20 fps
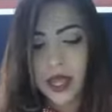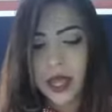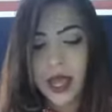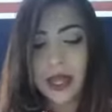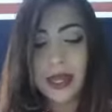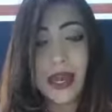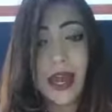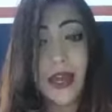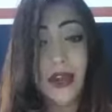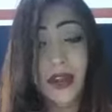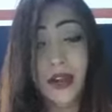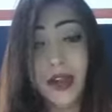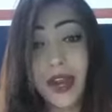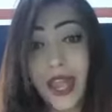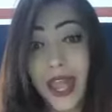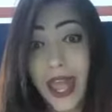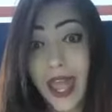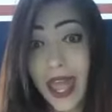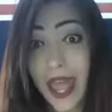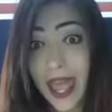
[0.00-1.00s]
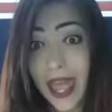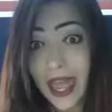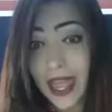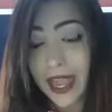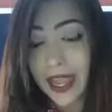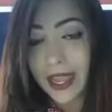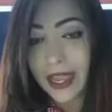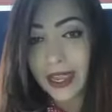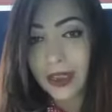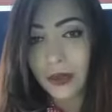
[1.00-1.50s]
And letter
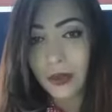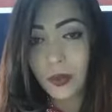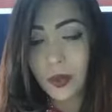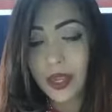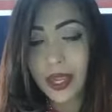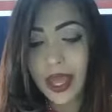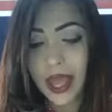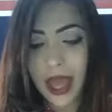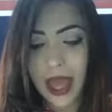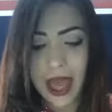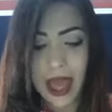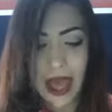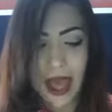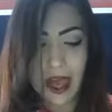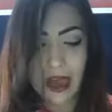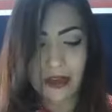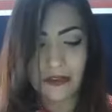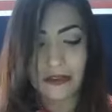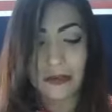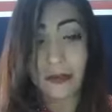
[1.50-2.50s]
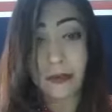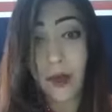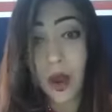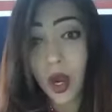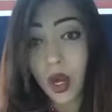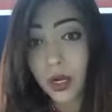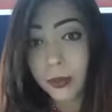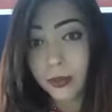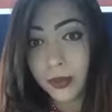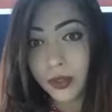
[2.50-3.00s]
A, we have
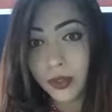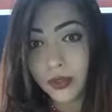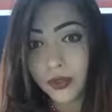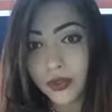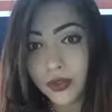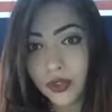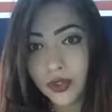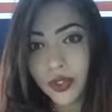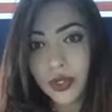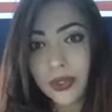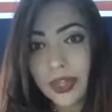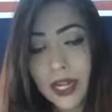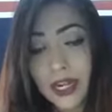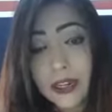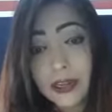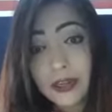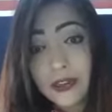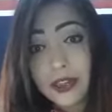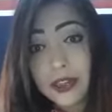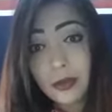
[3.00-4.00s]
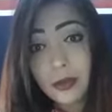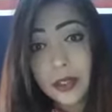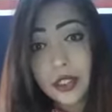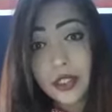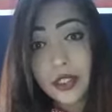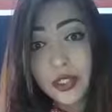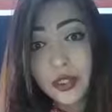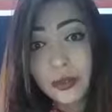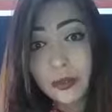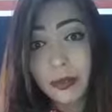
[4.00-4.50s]
marbles. You know that little thing we
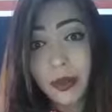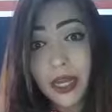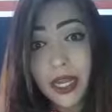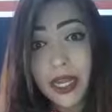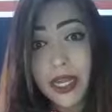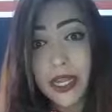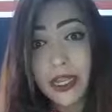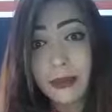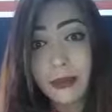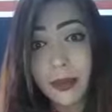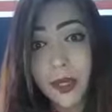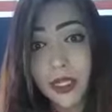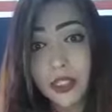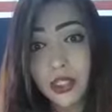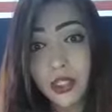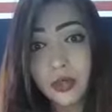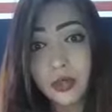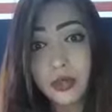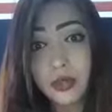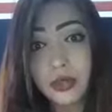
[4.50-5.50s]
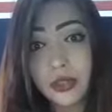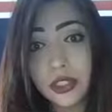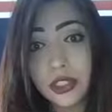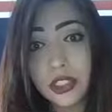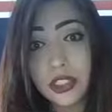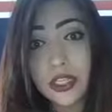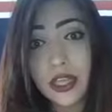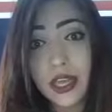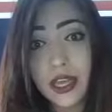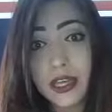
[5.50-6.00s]
used to play, Balji
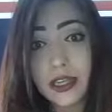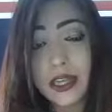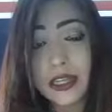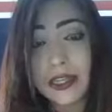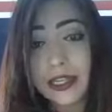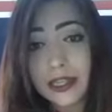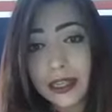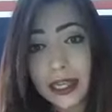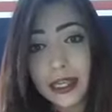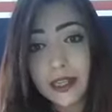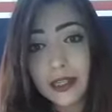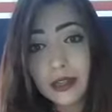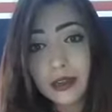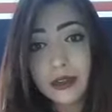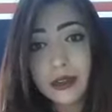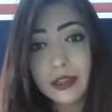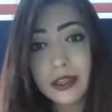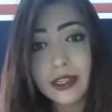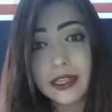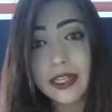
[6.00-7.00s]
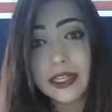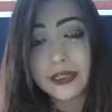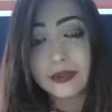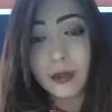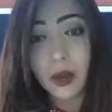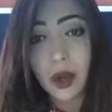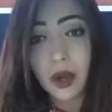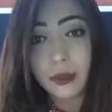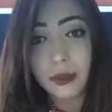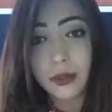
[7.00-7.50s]
Guji, and that little thing, that's
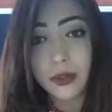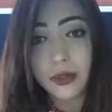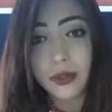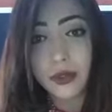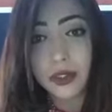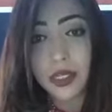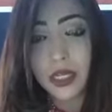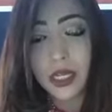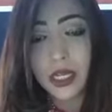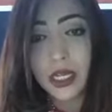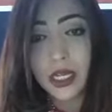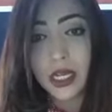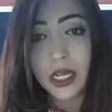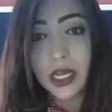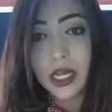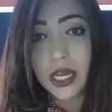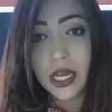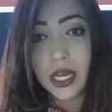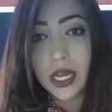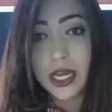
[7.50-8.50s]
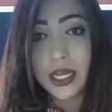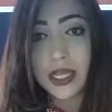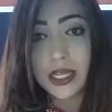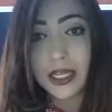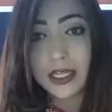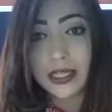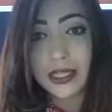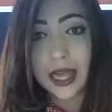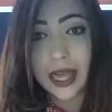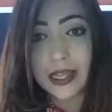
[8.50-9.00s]
marbles.
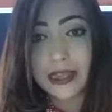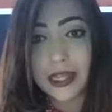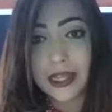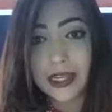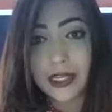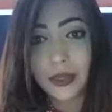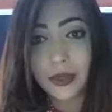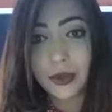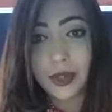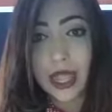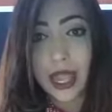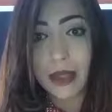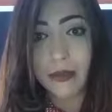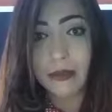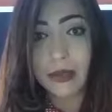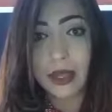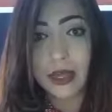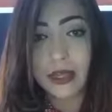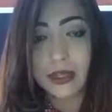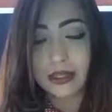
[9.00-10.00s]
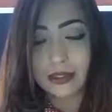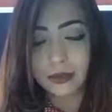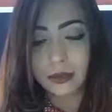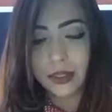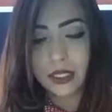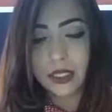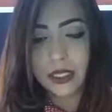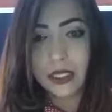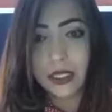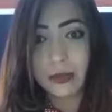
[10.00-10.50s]
That little game that
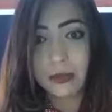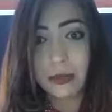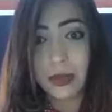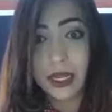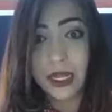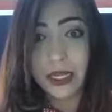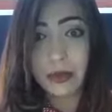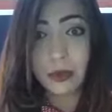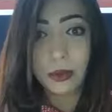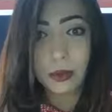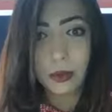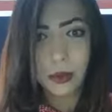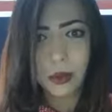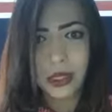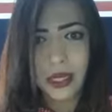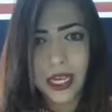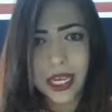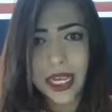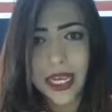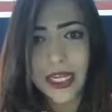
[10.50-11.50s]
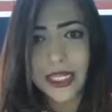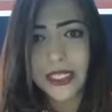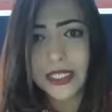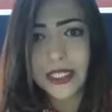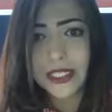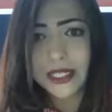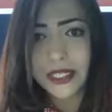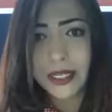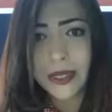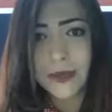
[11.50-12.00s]
we played when we were
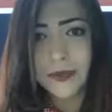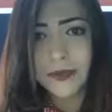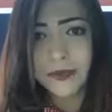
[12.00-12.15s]
kids.